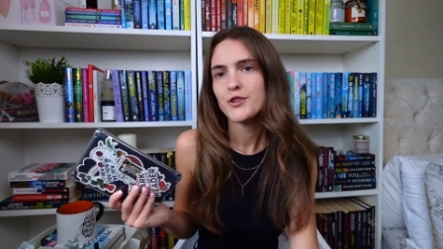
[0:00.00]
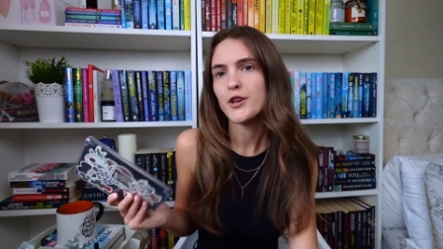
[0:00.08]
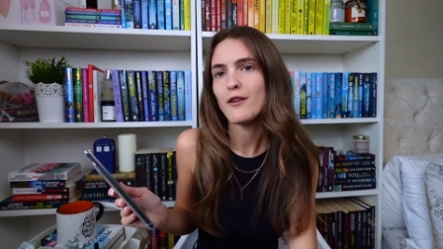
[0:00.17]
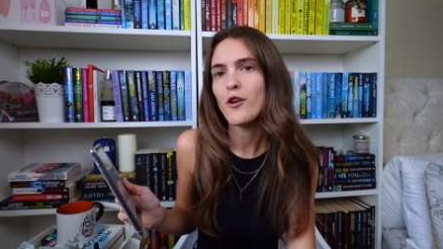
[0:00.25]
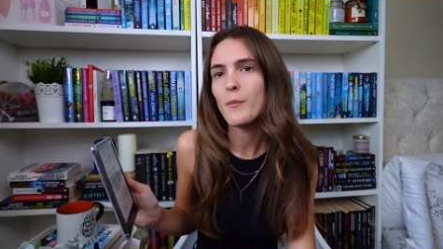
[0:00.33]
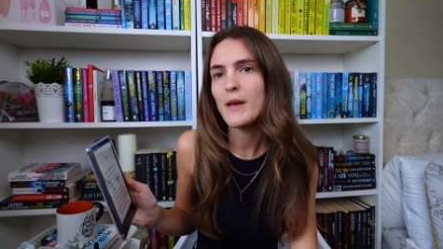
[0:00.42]

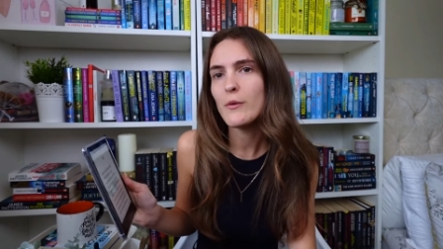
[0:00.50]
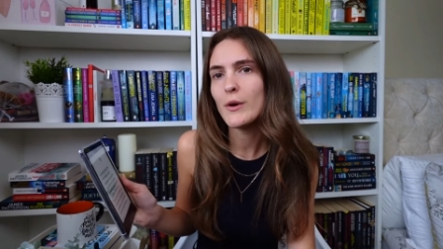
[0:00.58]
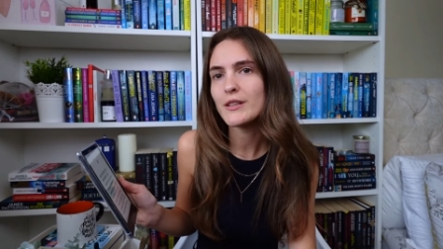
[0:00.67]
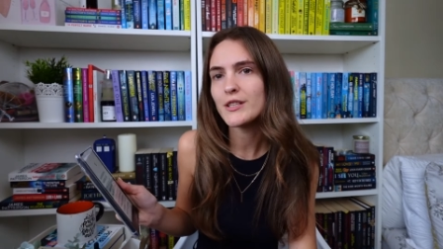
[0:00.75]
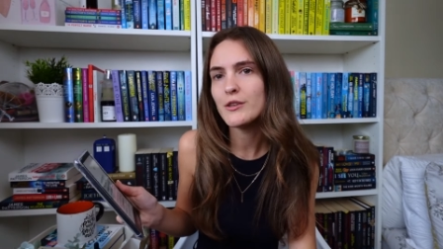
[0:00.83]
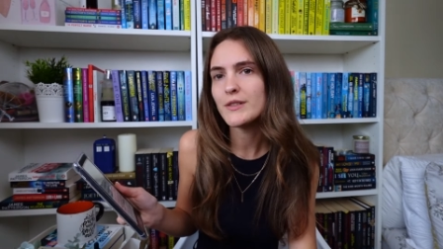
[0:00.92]
So I've got a bit of
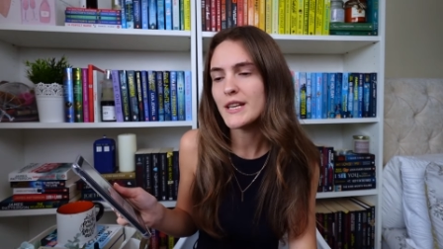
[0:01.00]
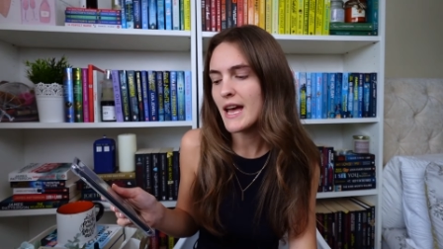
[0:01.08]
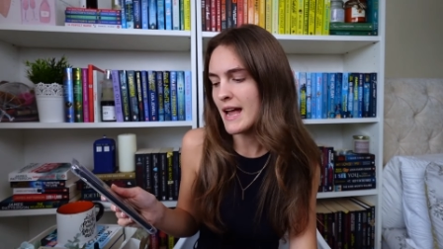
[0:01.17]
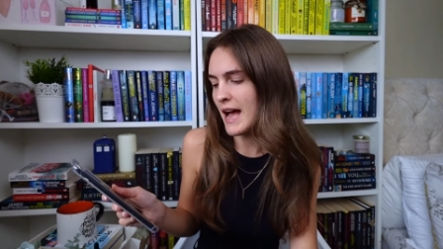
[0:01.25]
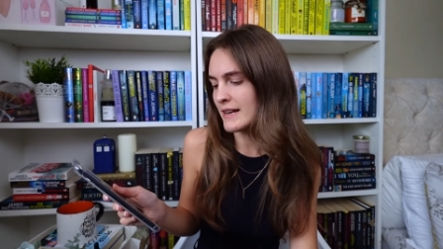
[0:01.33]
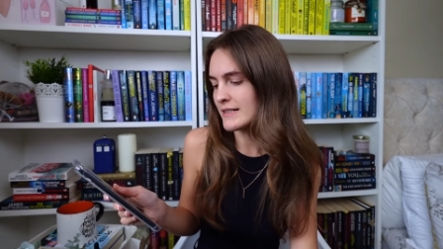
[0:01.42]
work to do
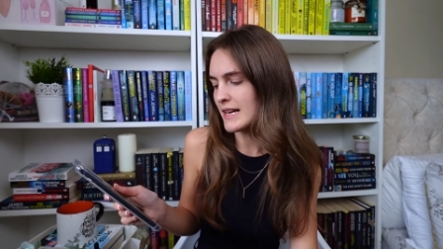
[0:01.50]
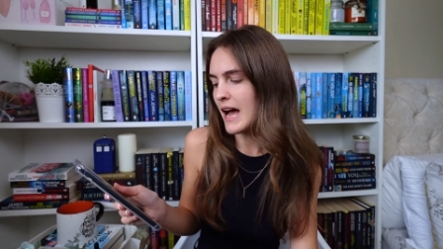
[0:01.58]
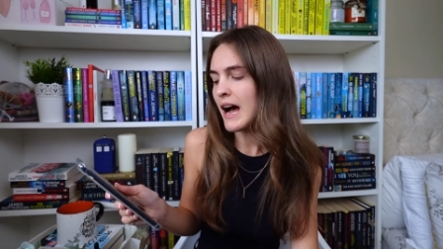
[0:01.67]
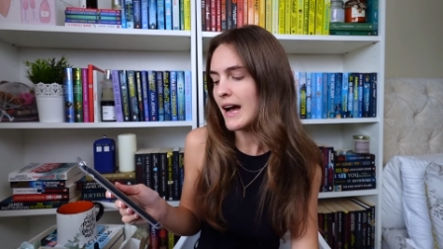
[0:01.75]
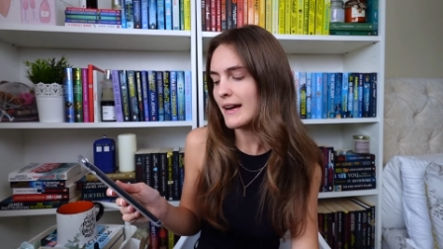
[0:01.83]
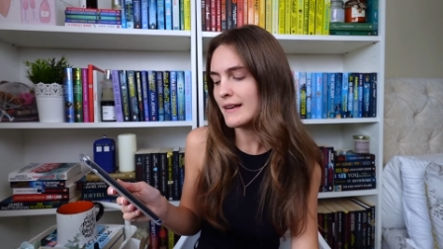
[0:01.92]
today and
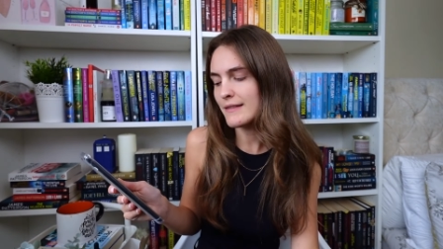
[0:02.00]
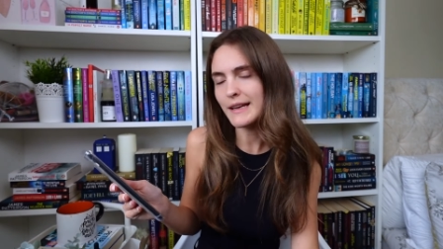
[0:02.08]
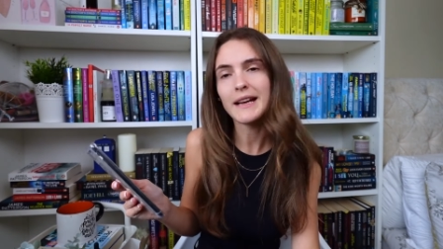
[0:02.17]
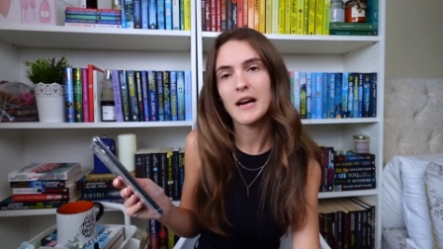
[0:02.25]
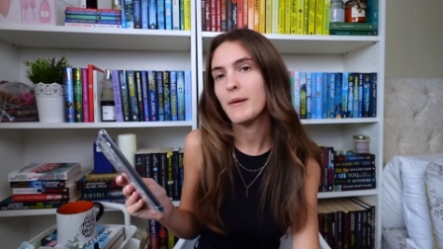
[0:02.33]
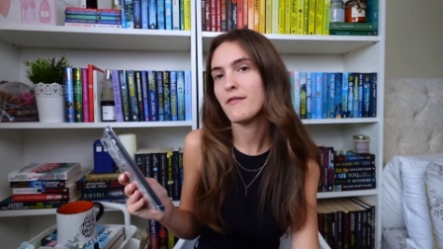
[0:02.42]
I
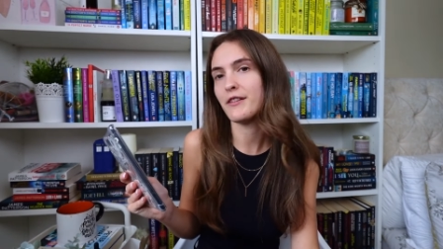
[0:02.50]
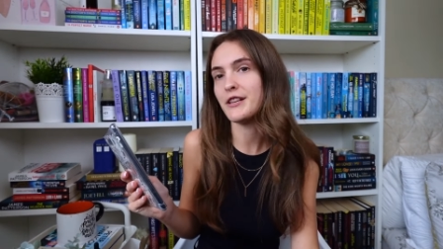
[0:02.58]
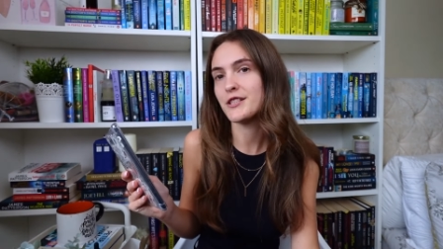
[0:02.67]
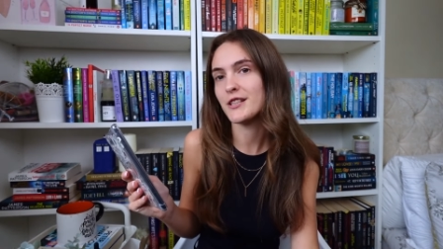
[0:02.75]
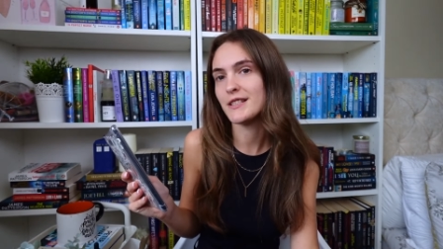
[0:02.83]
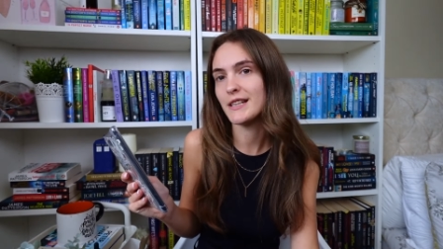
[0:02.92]
think I might
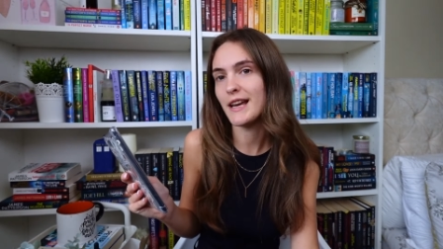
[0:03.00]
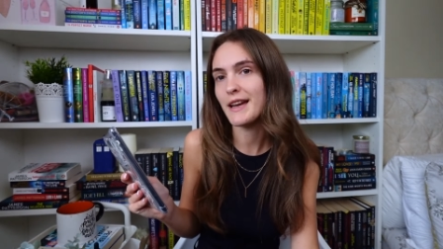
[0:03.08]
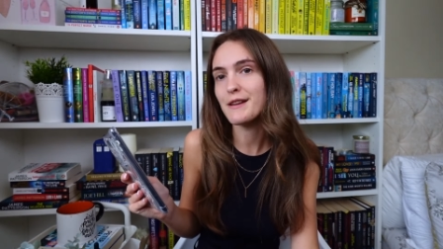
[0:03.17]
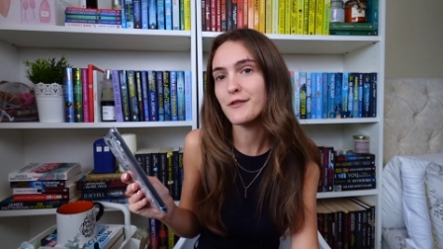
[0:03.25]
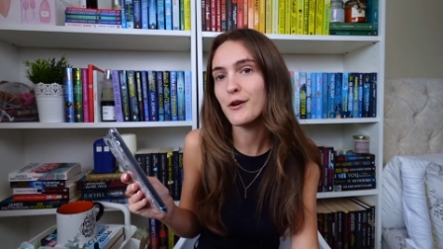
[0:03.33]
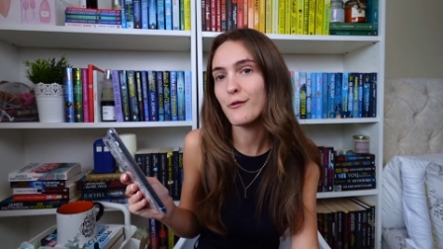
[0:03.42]
finish this
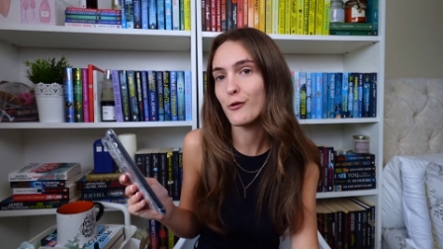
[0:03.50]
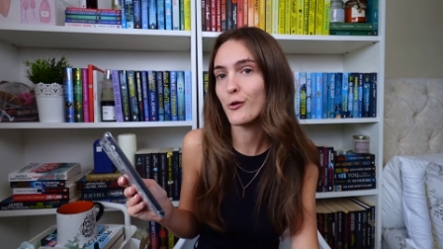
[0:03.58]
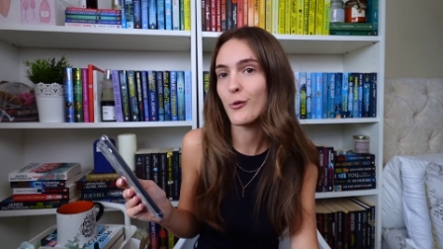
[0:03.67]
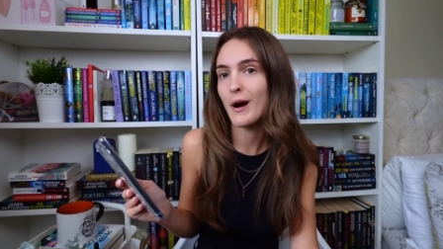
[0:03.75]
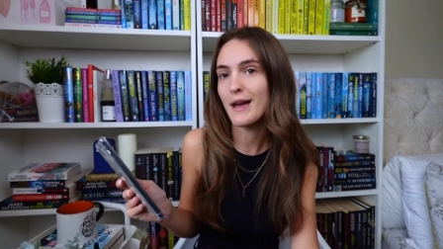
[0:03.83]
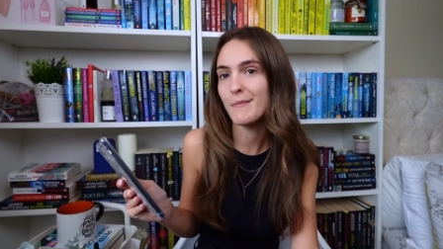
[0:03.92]
today even though I've got
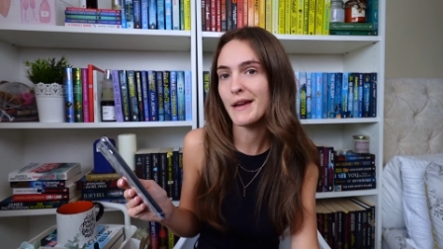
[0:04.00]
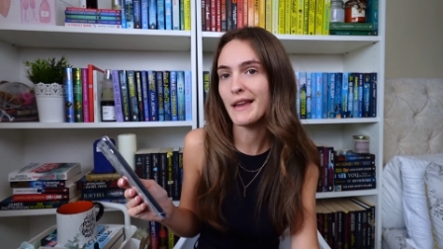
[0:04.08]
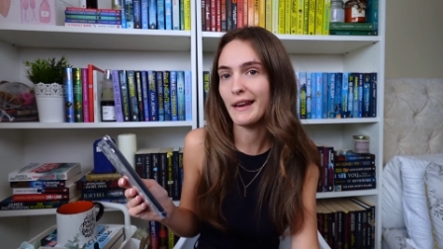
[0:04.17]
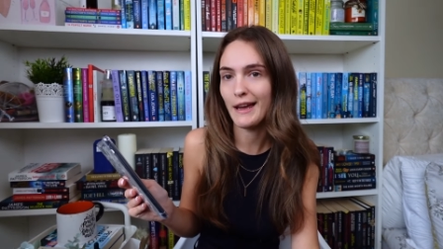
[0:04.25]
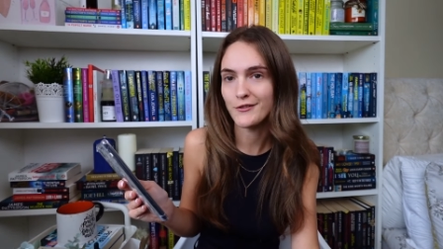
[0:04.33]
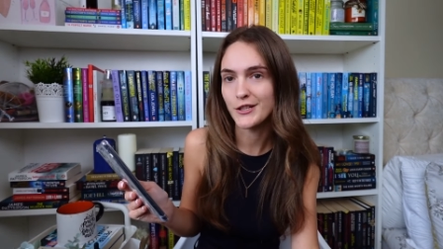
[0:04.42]
quite a
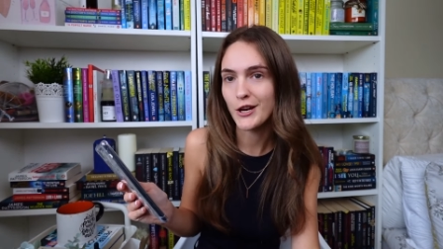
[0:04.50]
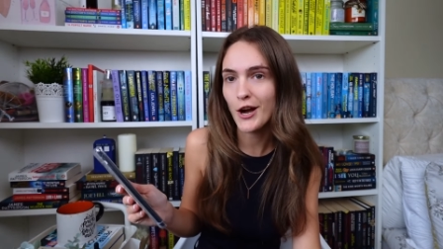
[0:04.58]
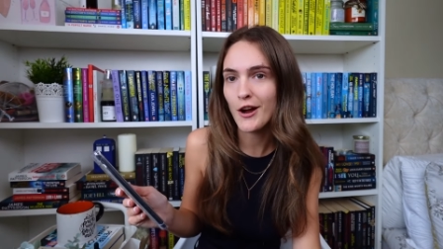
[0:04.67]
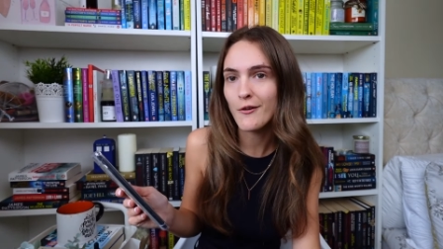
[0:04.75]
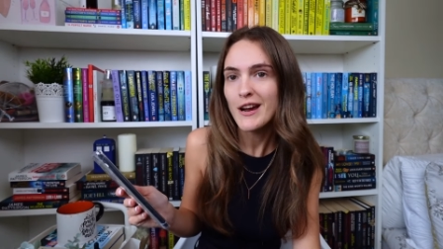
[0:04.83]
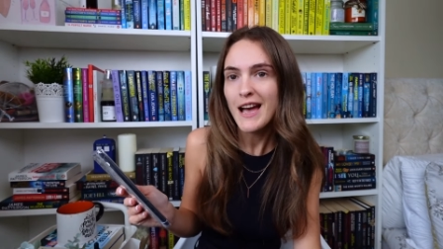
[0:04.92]
bit left to
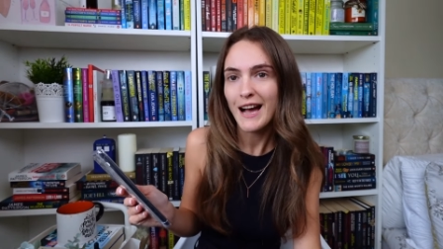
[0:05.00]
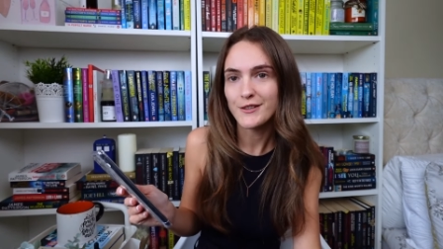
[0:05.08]
go.